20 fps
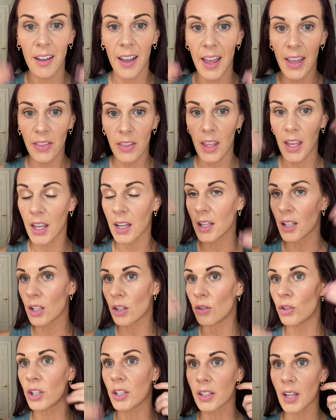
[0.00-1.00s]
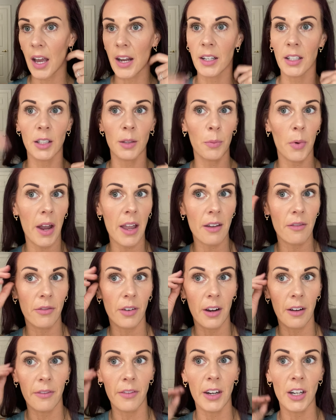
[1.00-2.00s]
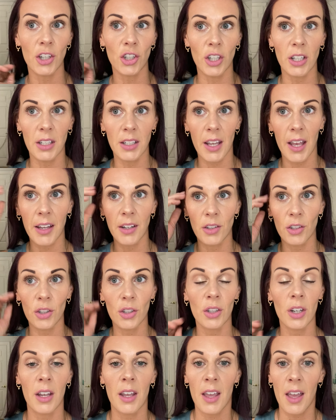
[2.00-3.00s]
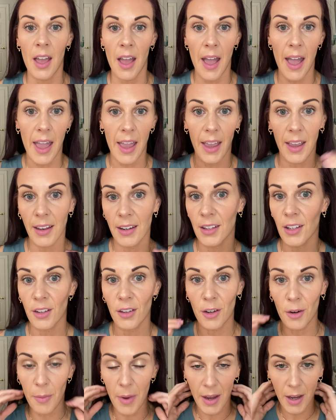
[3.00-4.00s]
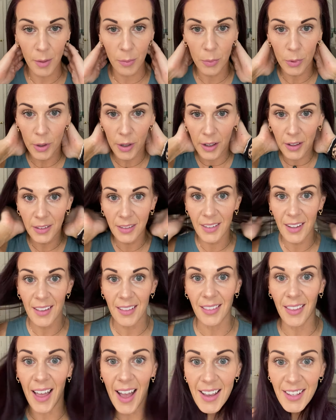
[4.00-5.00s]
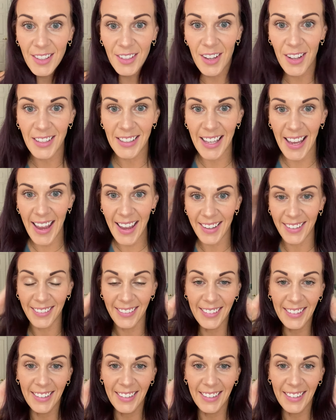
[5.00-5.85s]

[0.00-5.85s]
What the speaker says: And then you just kind of spray it for a finishing touch and your makeup will last all day.